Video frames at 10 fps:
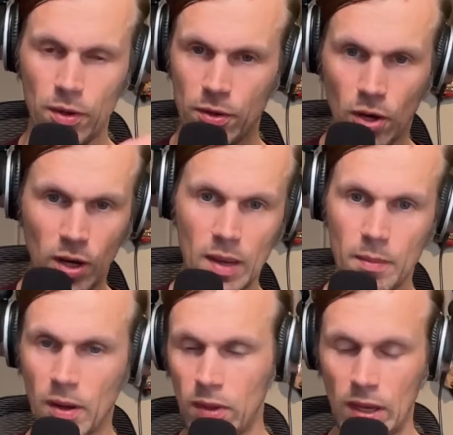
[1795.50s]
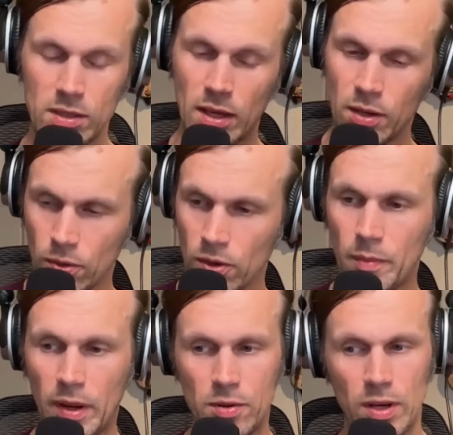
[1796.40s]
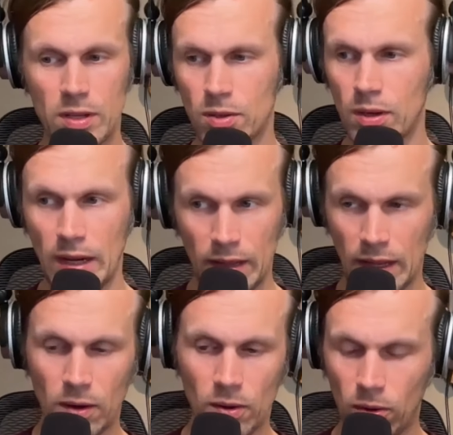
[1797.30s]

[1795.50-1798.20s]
you're talking about things like Dora metrics or any like